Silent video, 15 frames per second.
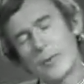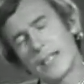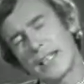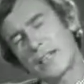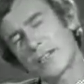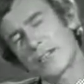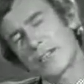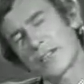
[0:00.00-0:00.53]
Do
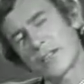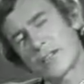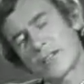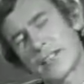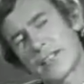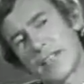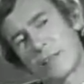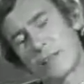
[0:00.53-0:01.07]
you believe
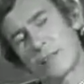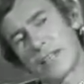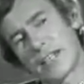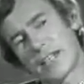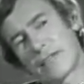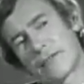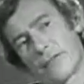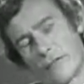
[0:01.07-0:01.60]
in the sort of
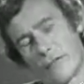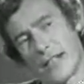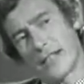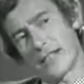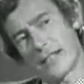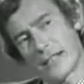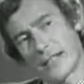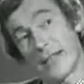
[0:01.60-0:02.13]

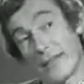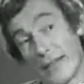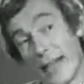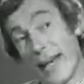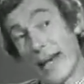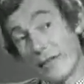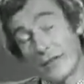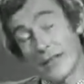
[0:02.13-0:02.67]
separation of the
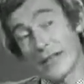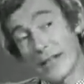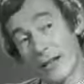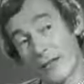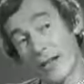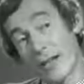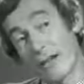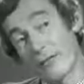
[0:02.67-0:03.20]
races that they
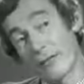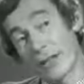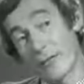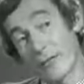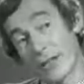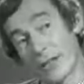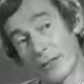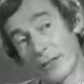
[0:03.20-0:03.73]
have in South
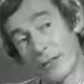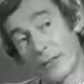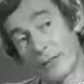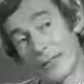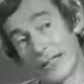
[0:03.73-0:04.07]
Africa, what they